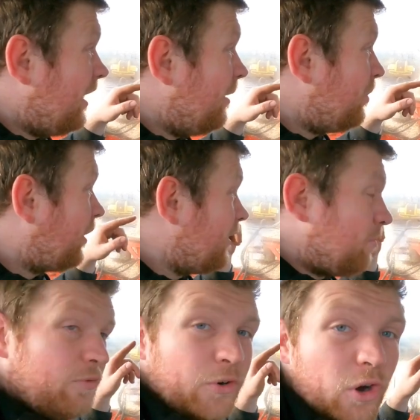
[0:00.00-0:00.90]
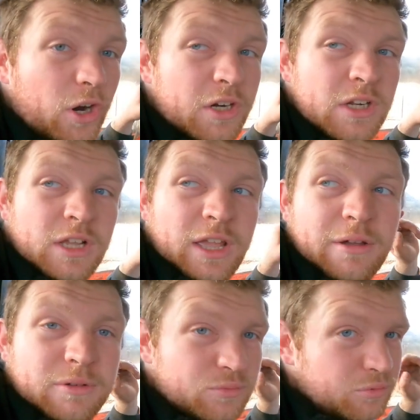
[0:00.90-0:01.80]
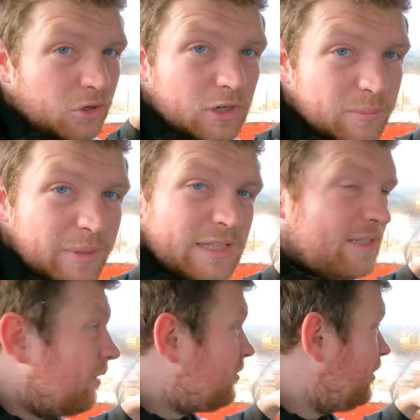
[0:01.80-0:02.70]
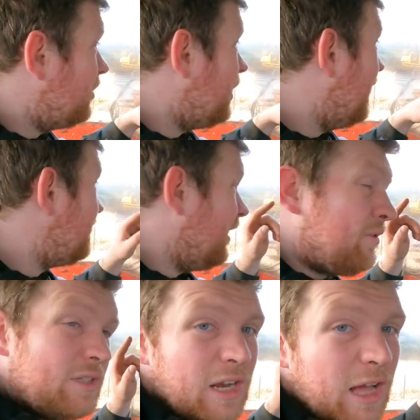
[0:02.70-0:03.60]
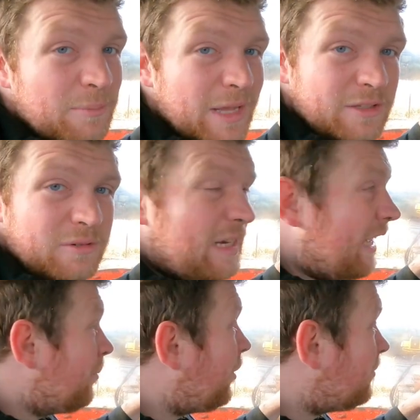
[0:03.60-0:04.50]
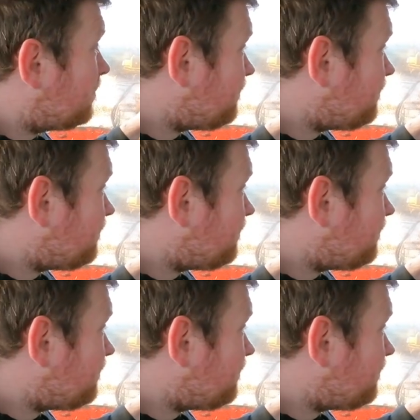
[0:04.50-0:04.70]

shed, because before it was rolling bales out through the shed, saves us a lot of manual labour,